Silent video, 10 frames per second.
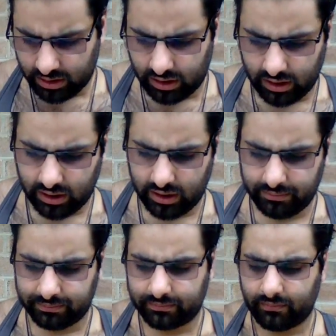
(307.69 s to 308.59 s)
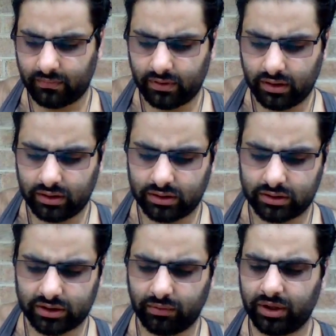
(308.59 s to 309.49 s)
Um,
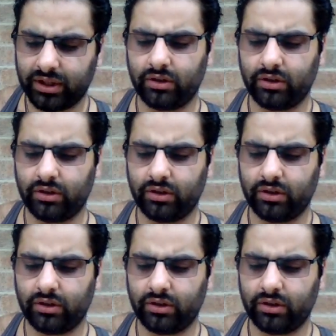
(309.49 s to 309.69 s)
so I want